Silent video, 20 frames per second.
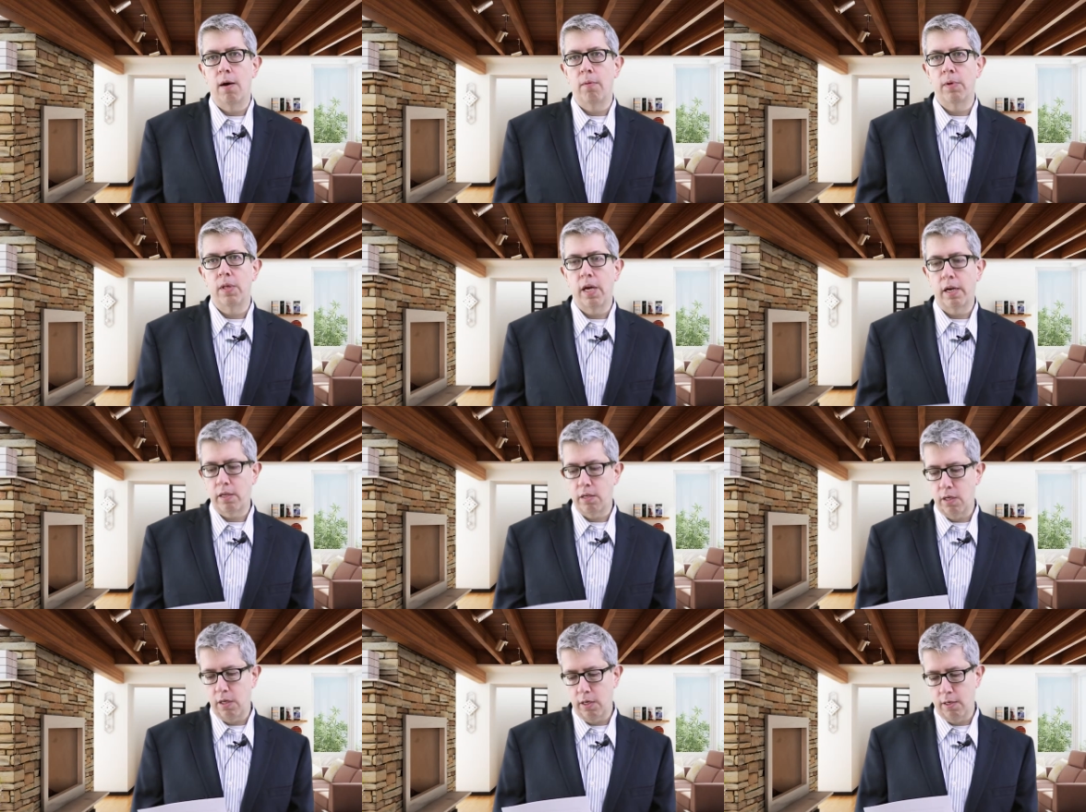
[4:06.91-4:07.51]
We'd
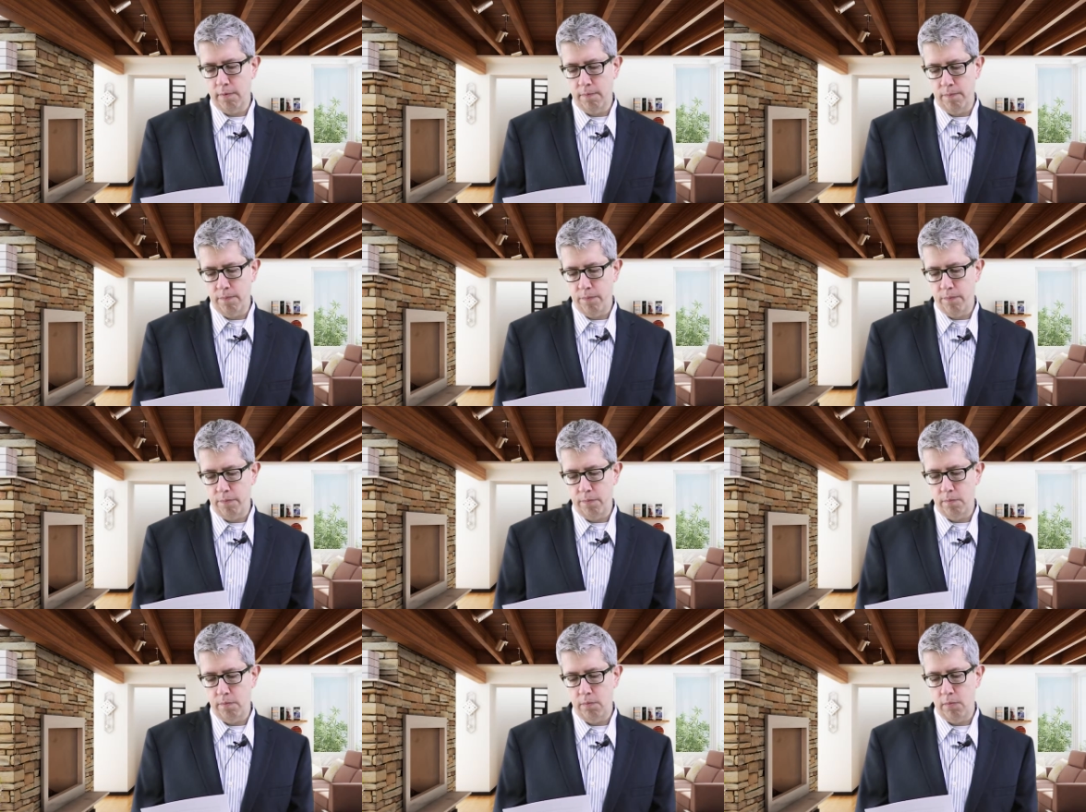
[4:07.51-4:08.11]
like to
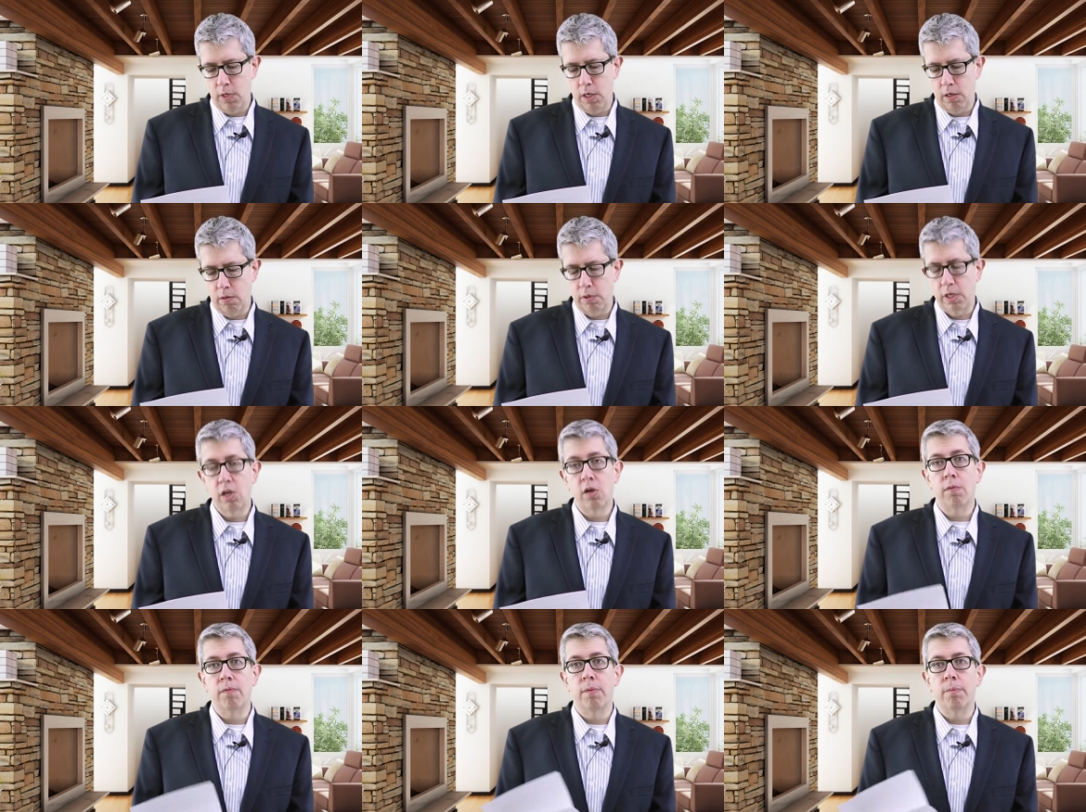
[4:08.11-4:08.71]

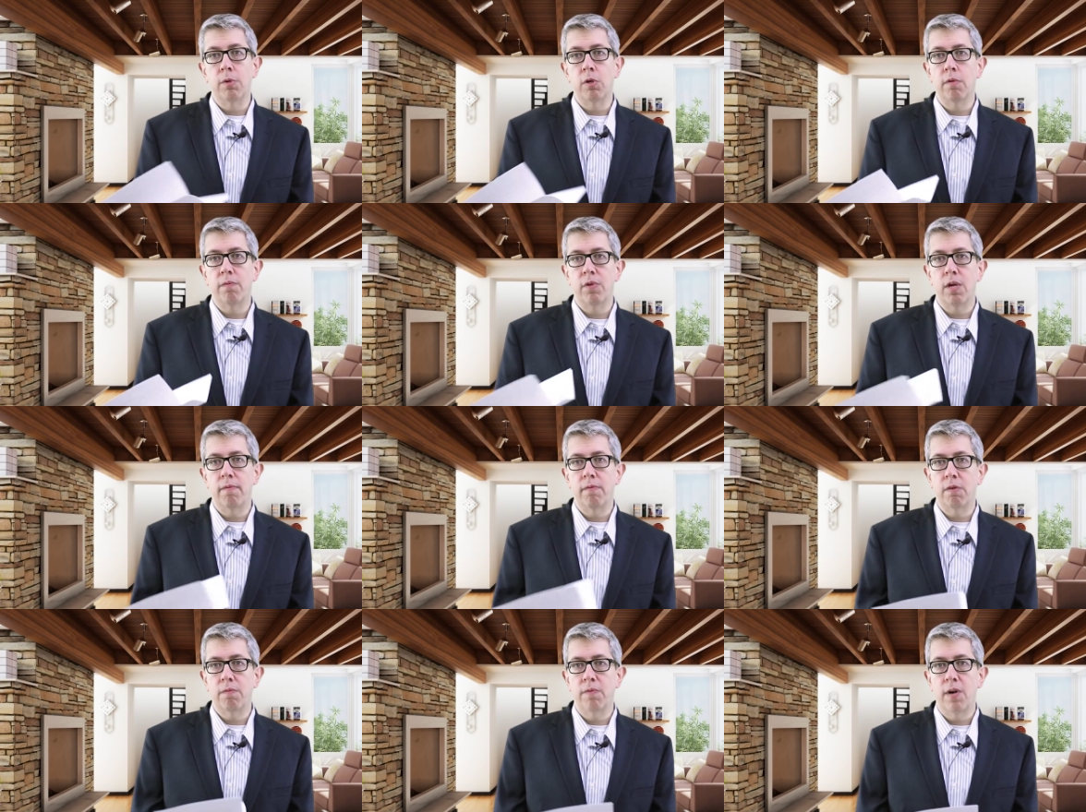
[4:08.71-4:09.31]
hear from you if you
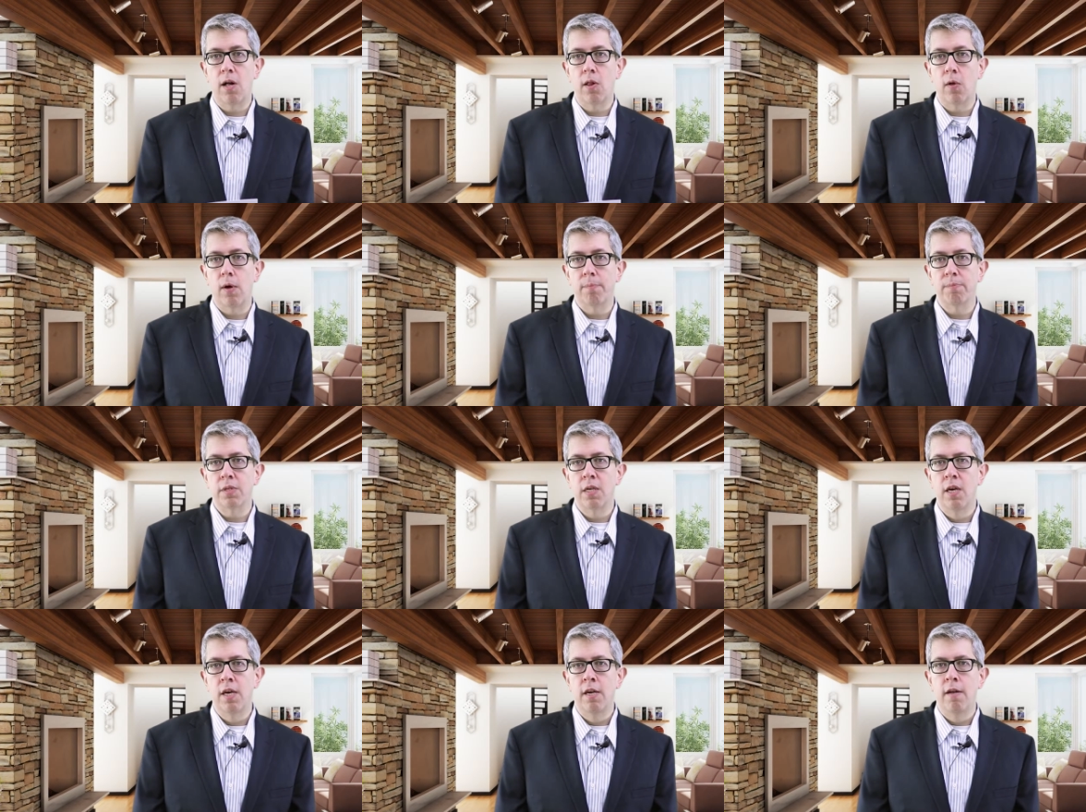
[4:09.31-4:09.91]
have any
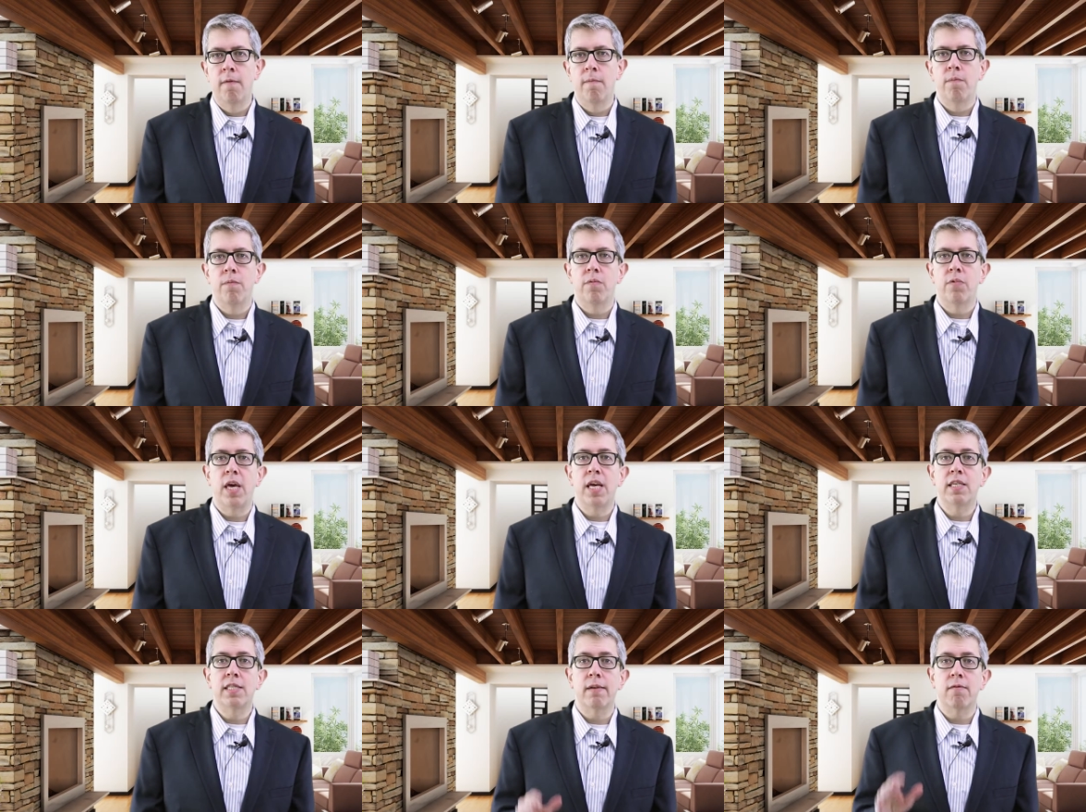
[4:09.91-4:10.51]
follow-ups.
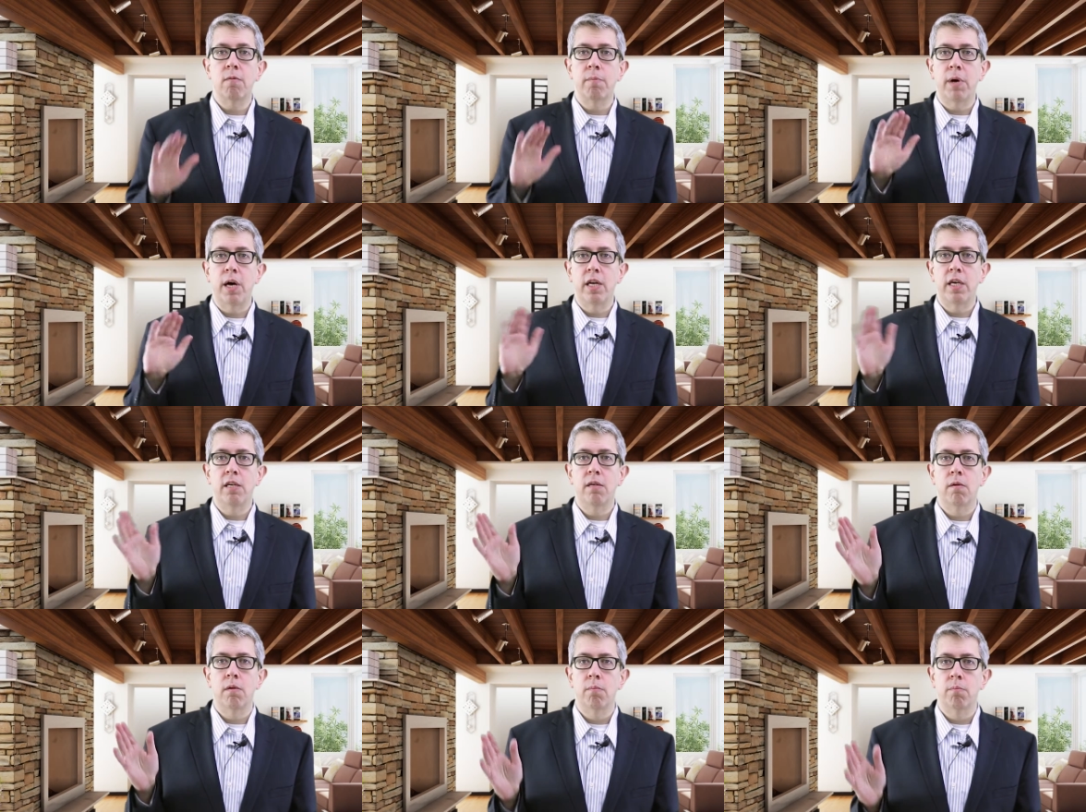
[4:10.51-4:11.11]
Thanks everybody.